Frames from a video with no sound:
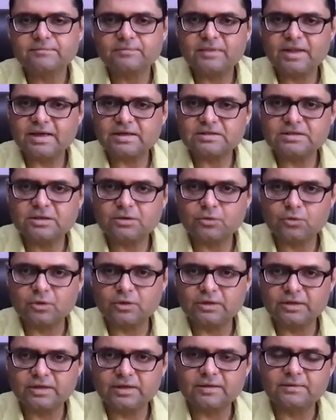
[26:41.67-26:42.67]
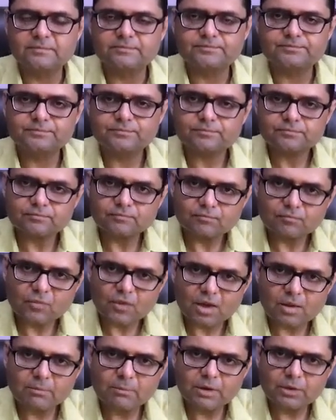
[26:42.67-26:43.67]
That's the whole thing.
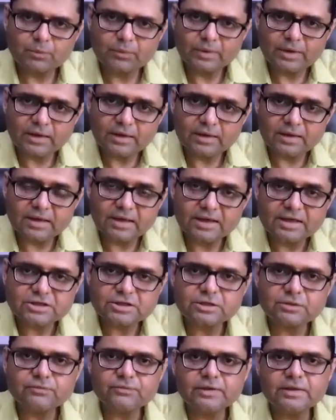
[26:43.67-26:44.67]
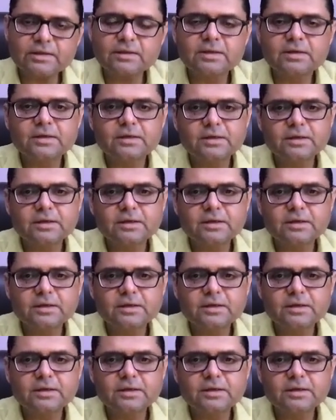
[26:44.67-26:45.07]
But when a relation with